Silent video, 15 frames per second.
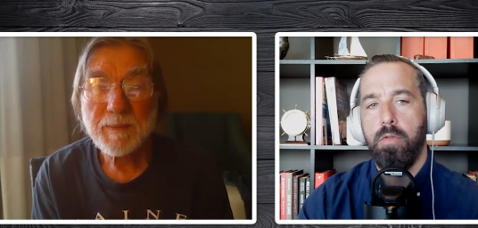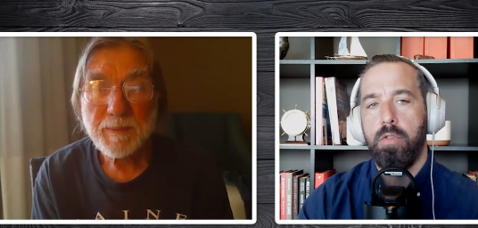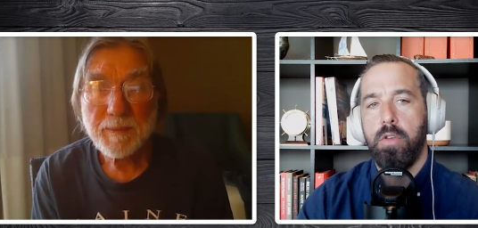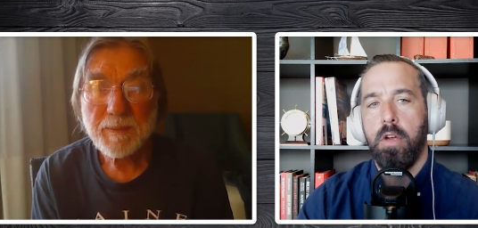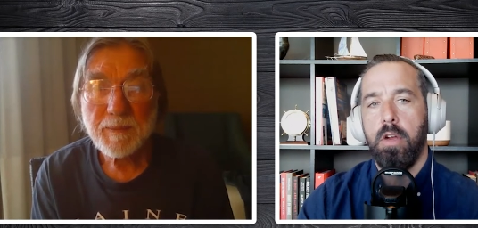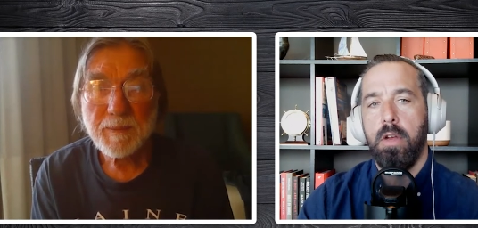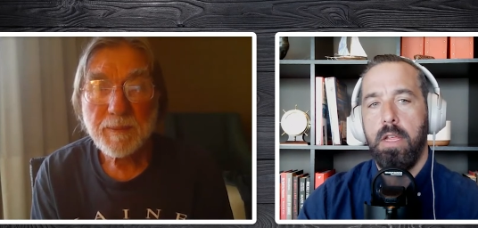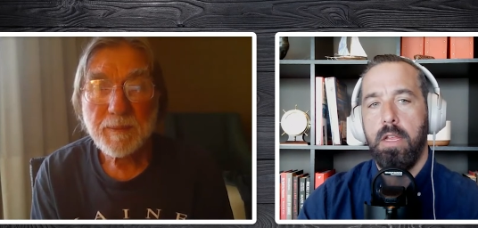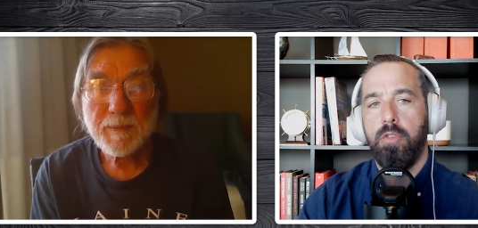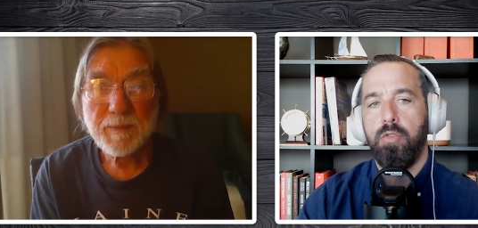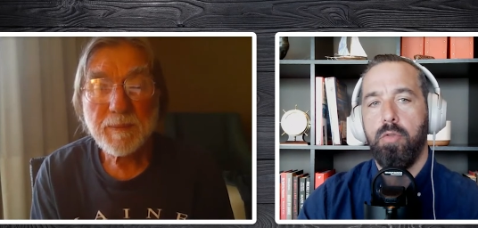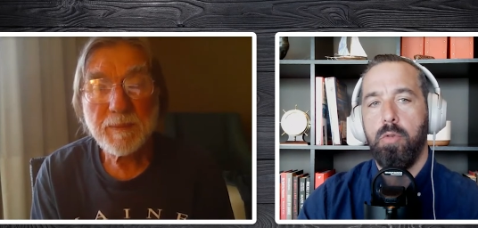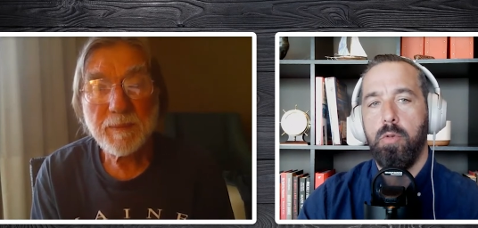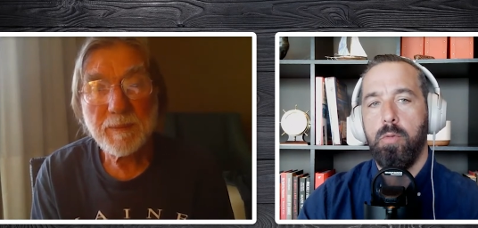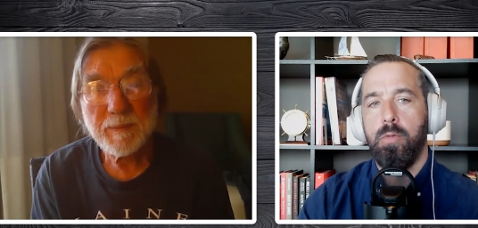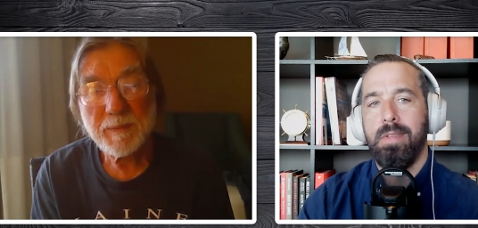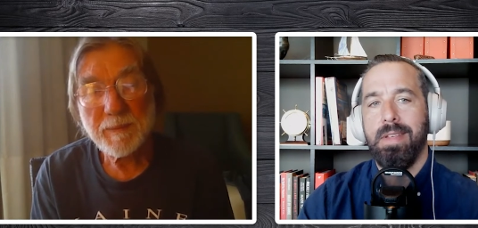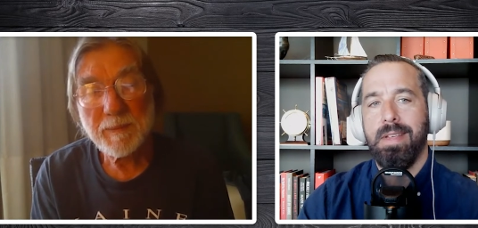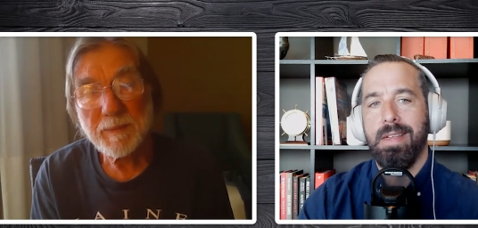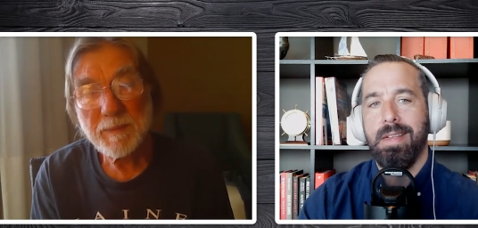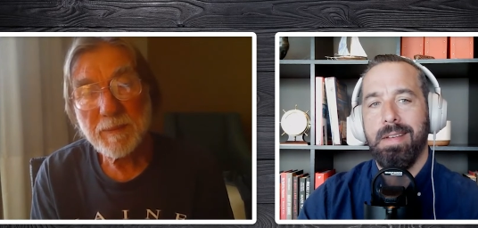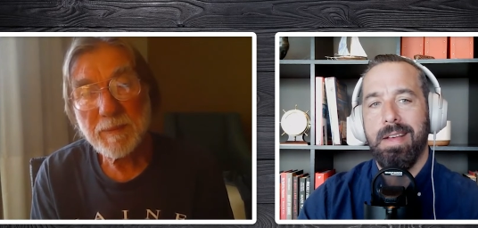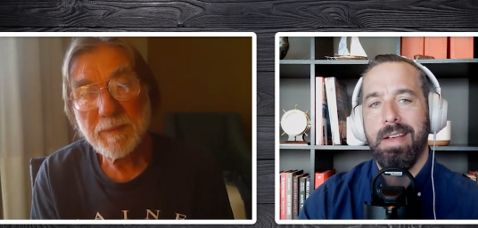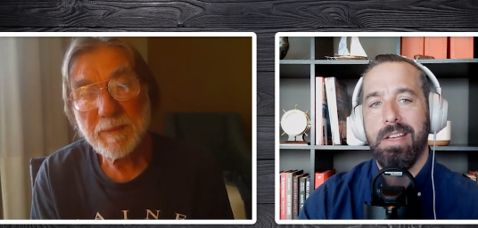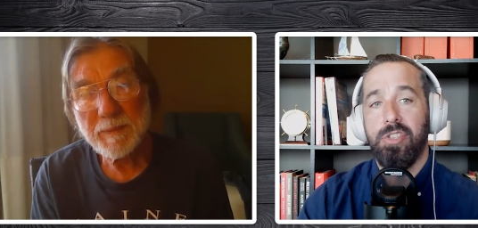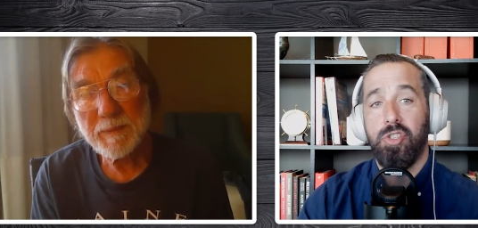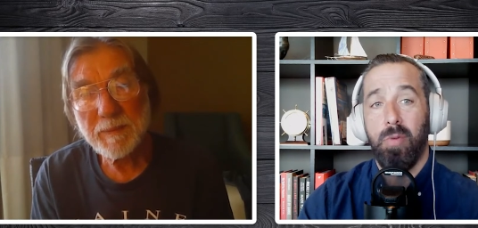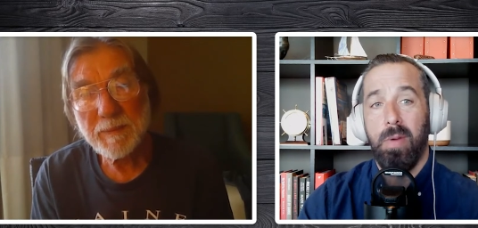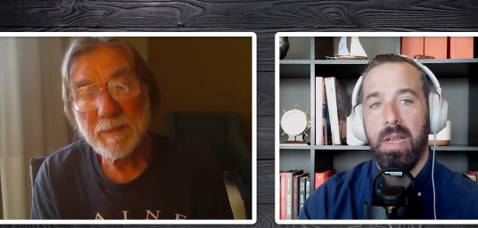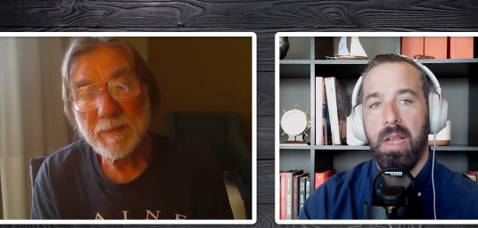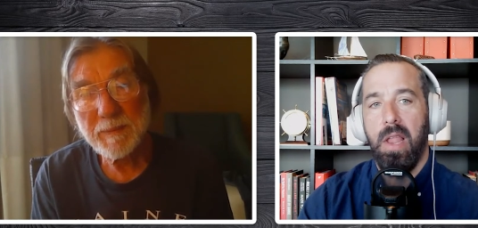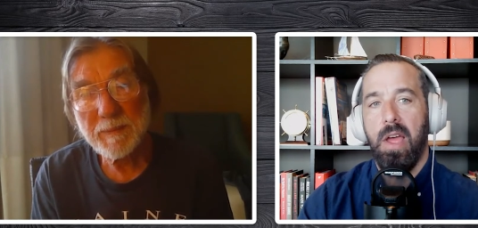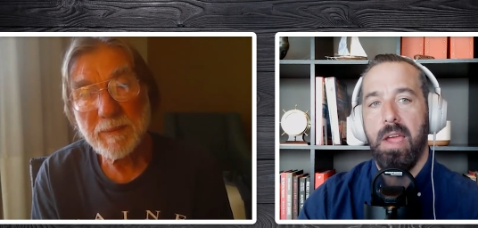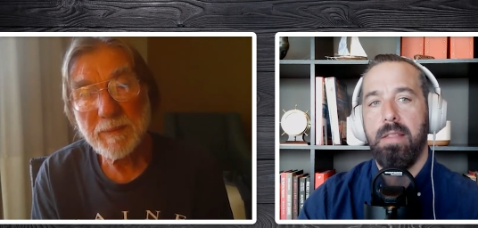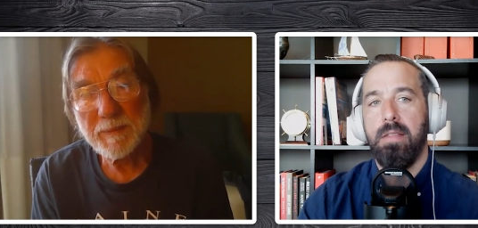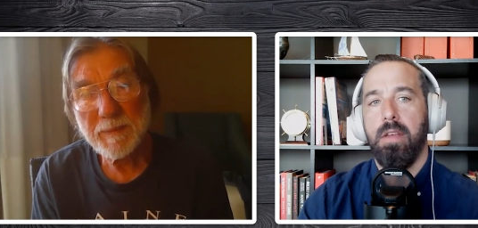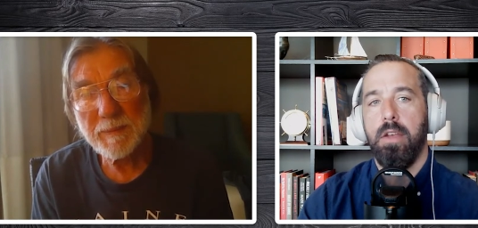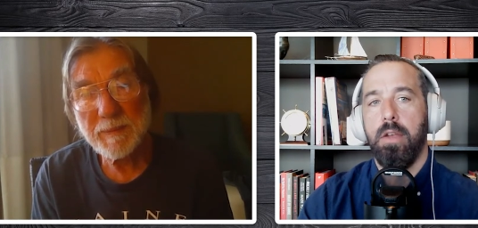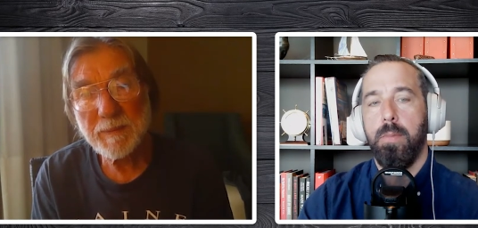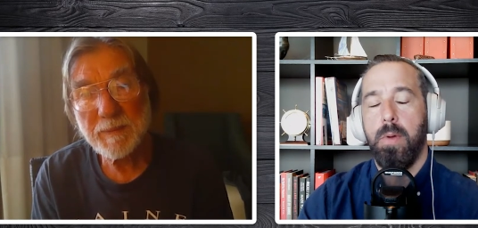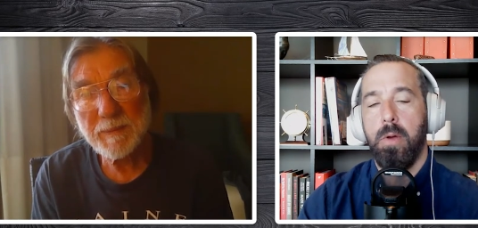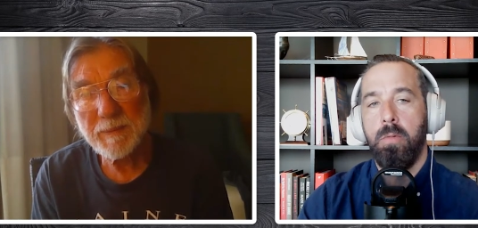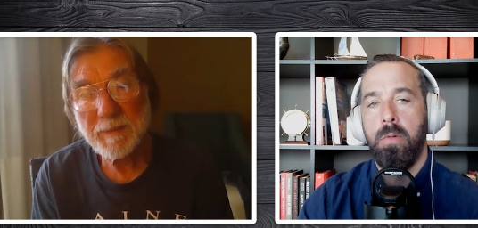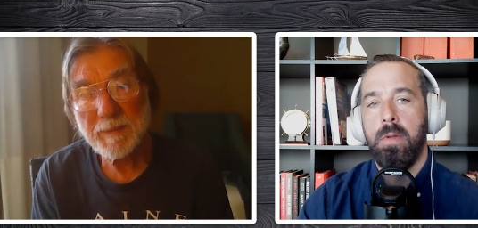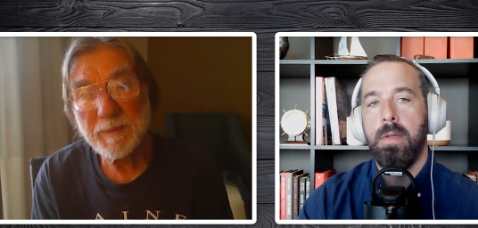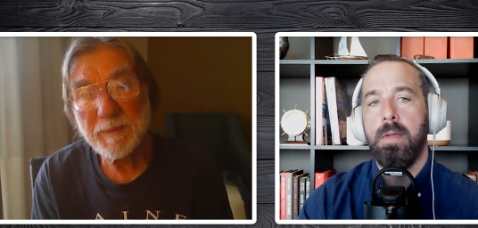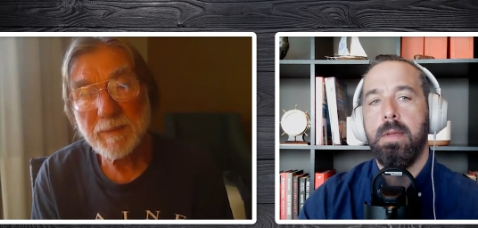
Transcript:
Speaker 1: you start introducing straight lines on a boat